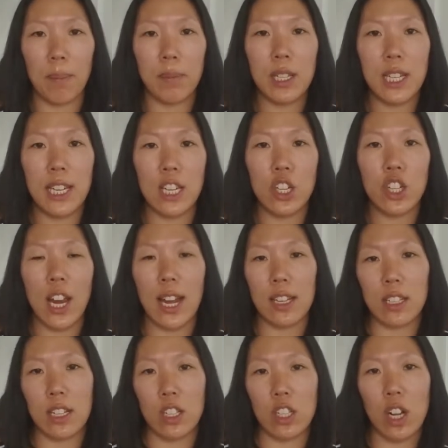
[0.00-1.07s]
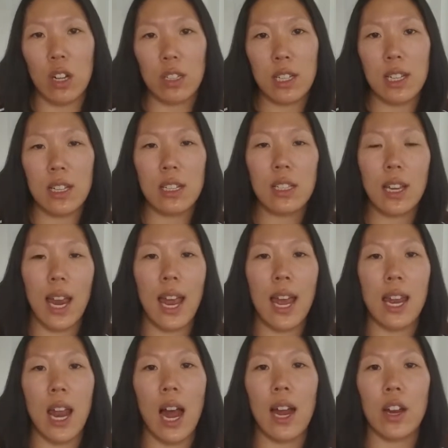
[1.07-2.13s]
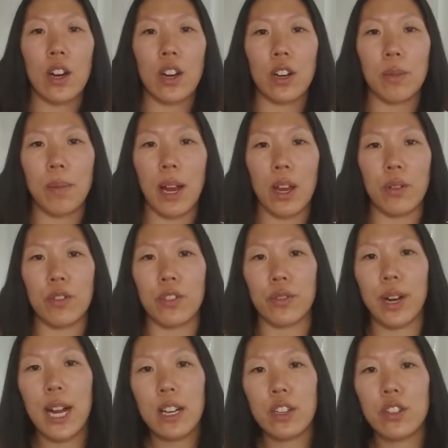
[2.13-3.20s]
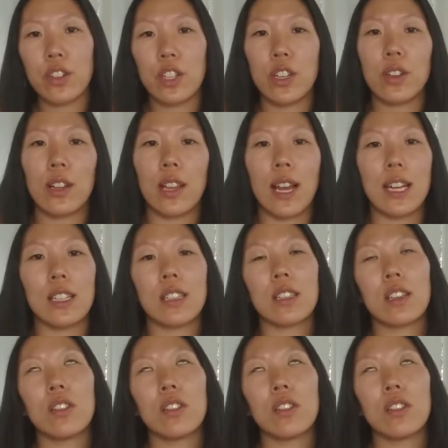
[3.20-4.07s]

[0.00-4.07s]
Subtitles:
teach as consultants, and I heard my own directors utilize